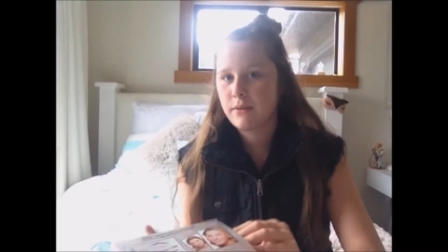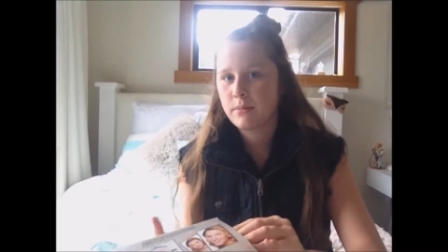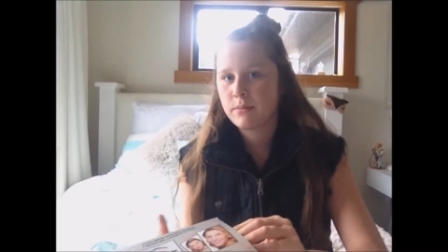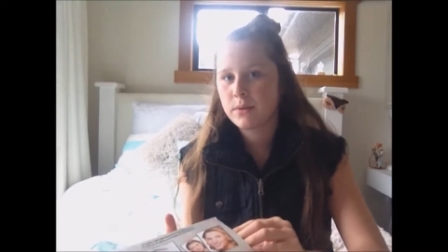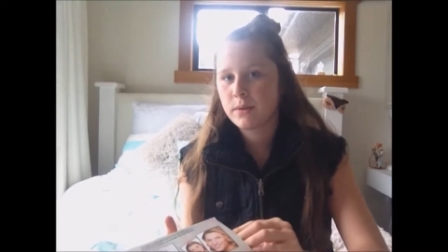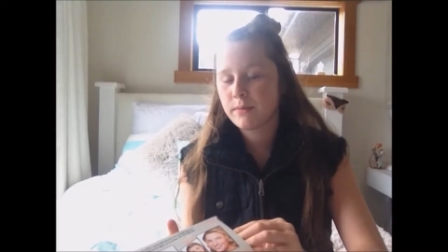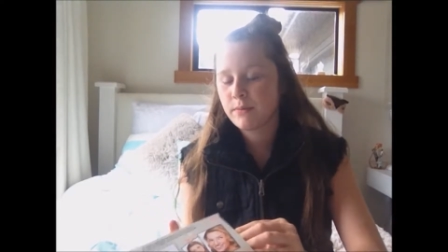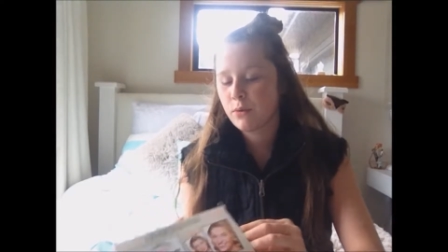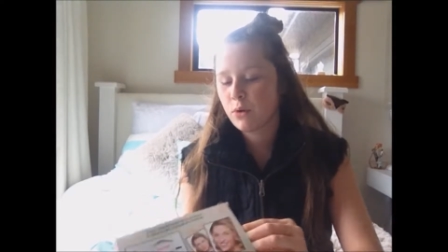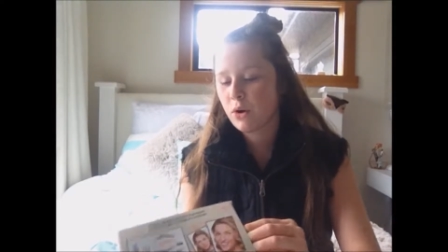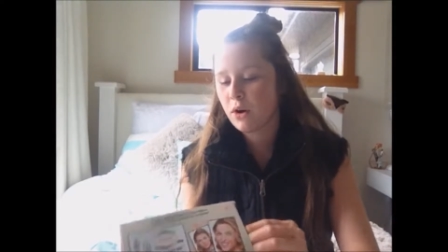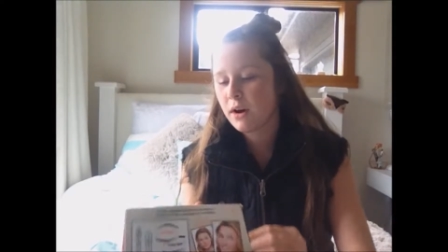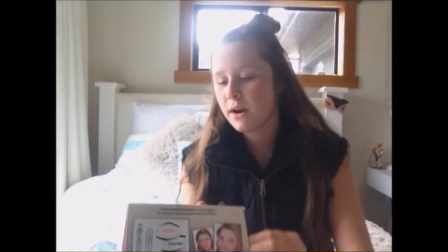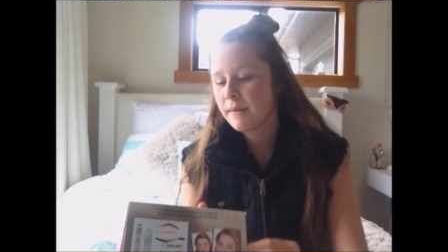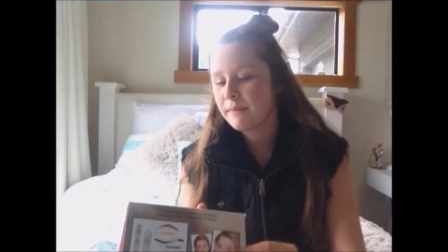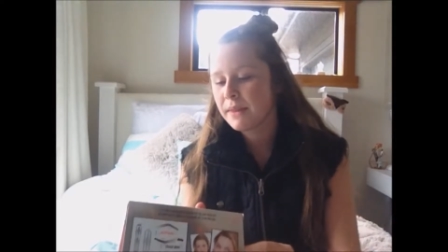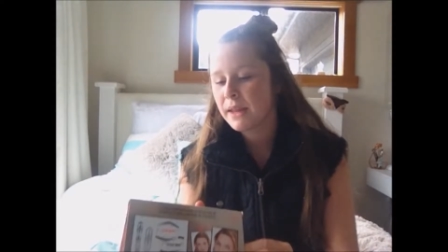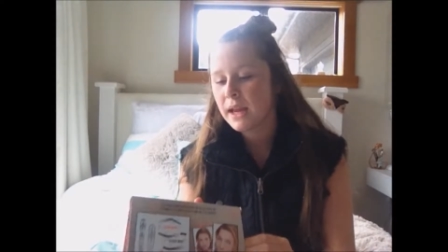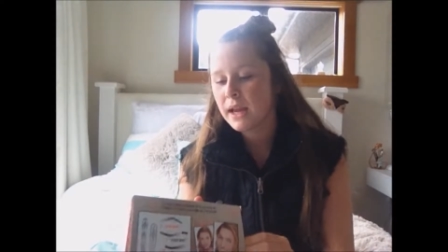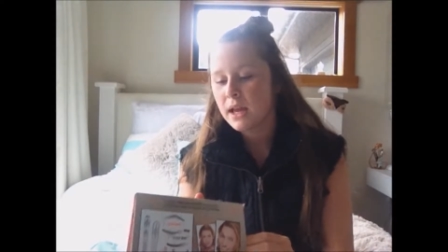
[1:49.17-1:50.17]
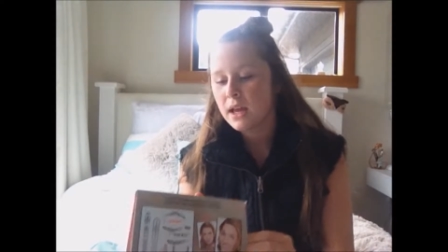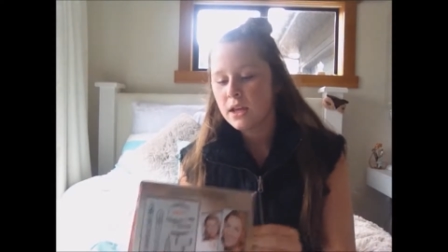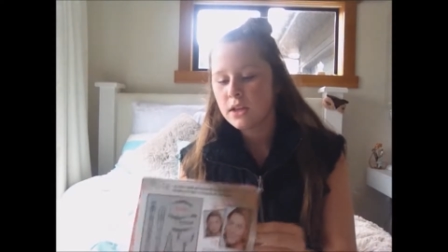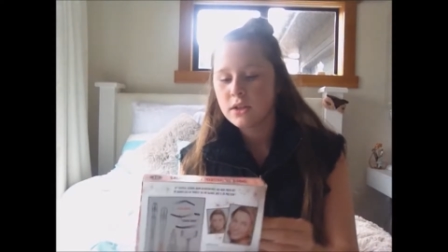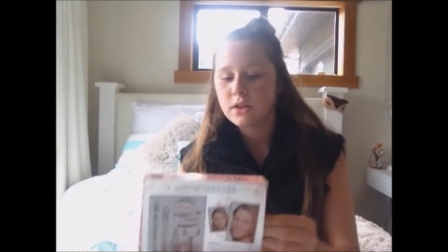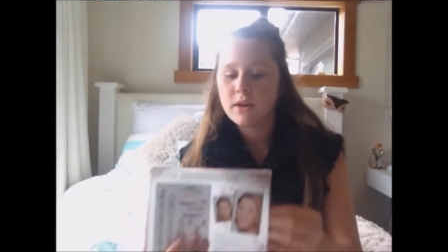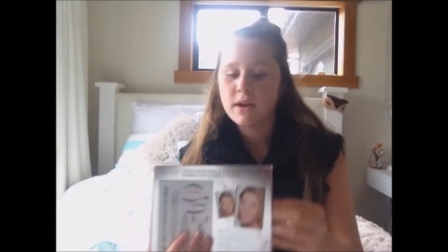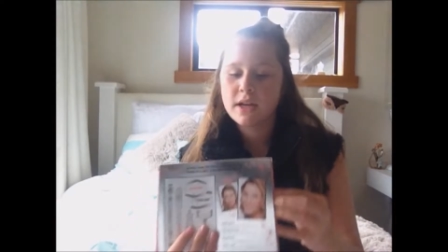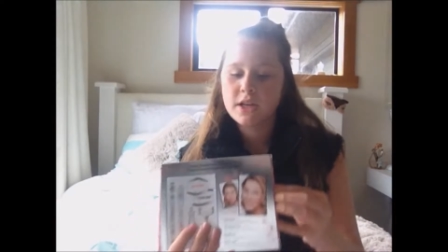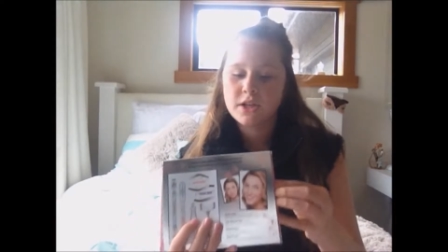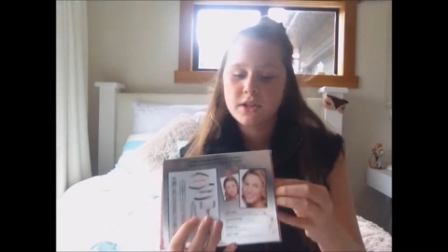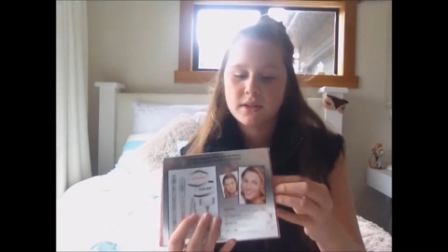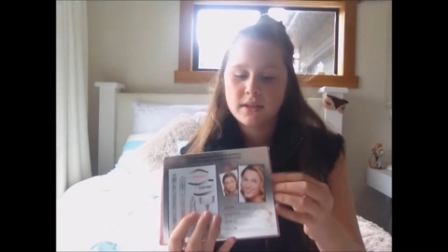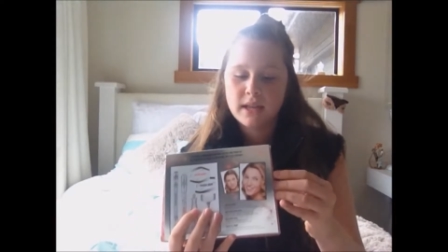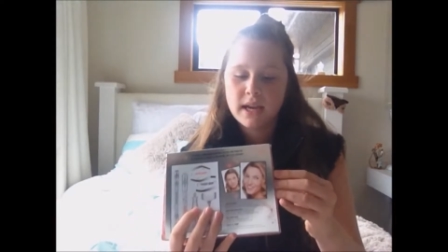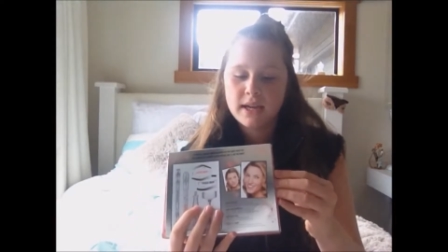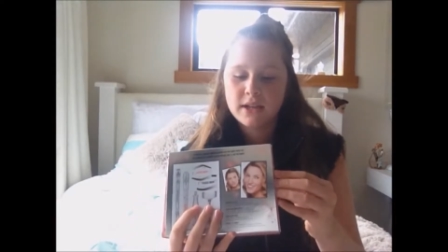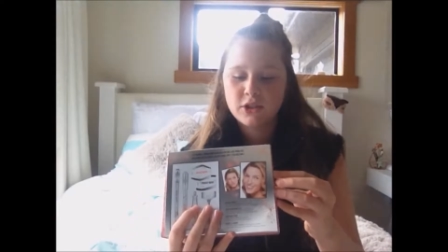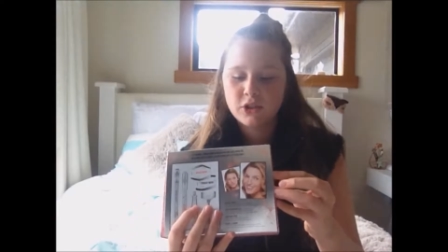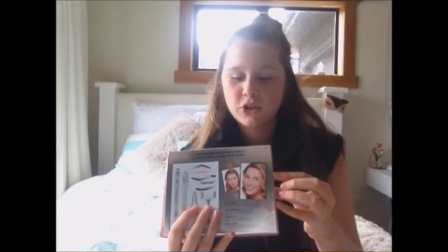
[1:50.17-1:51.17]
from Sephora. So it
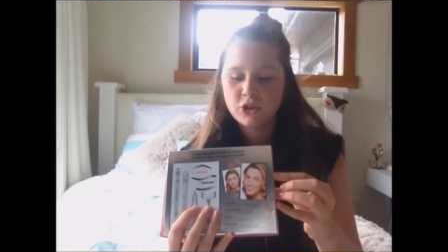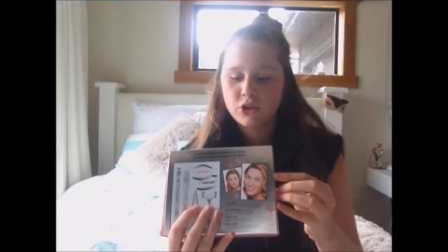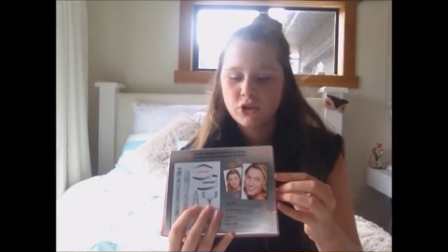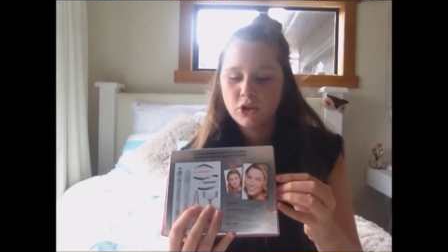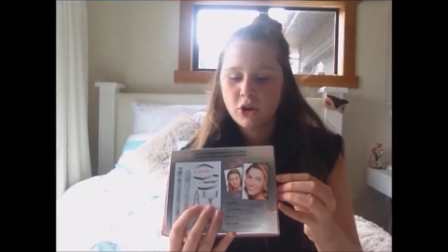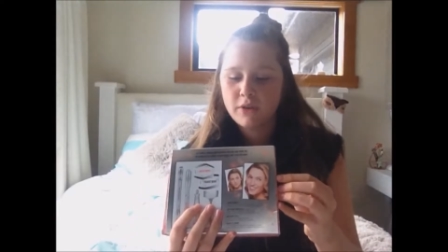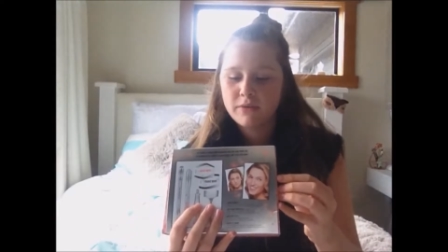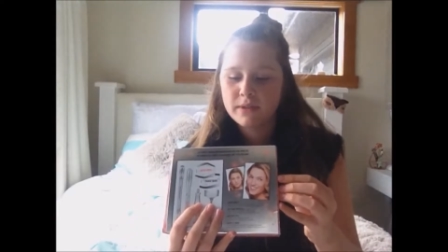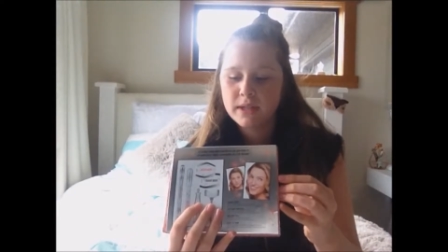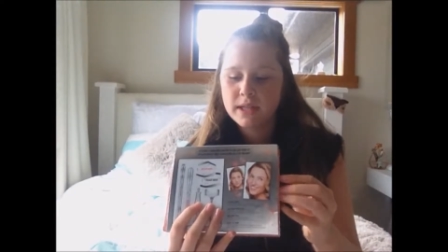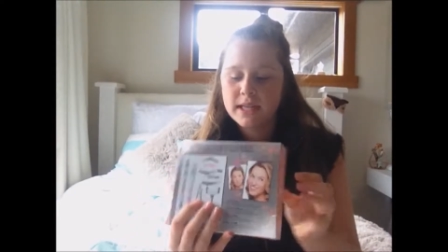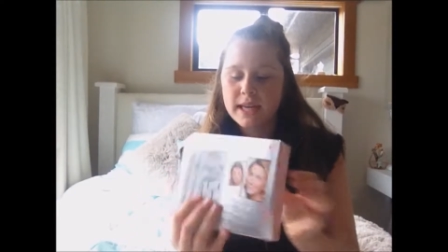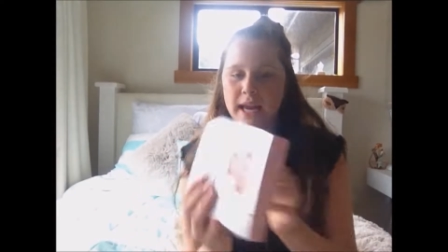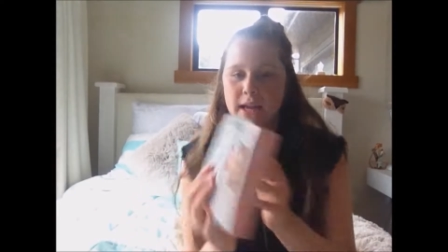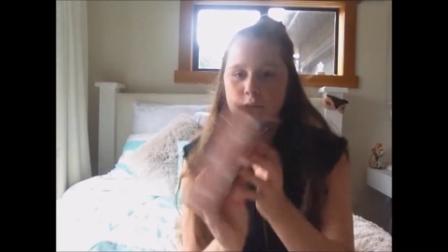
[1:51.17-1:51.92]
just says soft and